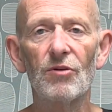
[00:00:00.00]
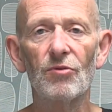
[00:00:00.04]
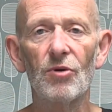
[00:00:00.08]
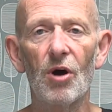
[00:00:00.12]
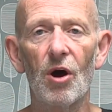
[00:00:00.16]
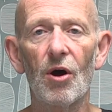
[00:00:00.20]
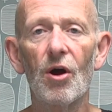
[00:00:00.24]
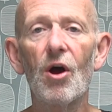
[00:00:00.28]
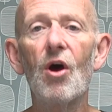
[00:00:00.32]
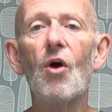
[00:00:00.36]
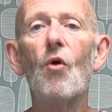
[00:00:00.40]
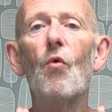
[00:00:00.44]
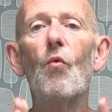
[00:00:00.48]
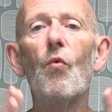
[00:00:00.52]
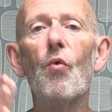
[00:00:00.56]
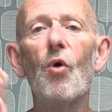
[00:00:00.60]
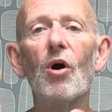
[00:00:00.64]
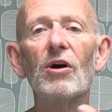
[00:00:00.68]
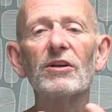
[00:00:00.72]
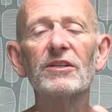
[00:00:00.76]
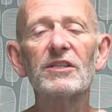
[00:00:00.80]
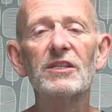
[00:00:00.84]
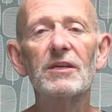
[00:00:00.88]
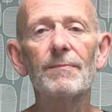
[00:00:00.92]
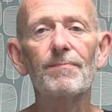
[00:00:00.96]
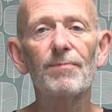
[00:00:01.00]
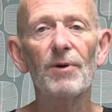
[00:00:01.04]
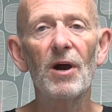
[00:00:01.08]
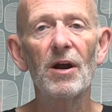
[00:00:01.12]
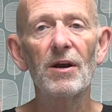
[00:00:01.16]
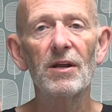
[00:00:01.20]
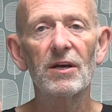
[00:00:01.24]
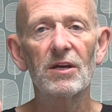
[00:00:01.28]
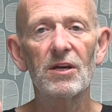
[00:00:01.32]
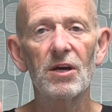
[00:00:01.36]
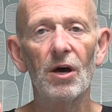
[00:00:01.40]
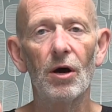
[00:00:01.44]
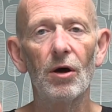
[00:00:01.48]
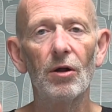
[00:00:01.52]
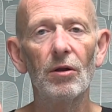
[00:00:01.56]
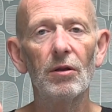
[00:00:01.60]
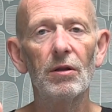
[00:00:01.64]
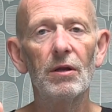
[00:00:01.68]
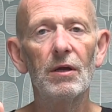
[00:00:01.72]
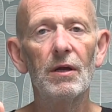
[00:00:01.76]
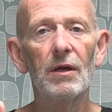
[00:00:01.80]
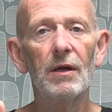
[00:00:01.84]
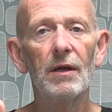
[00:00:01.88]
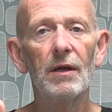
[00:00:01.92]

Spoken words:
wrong, what's the protocol?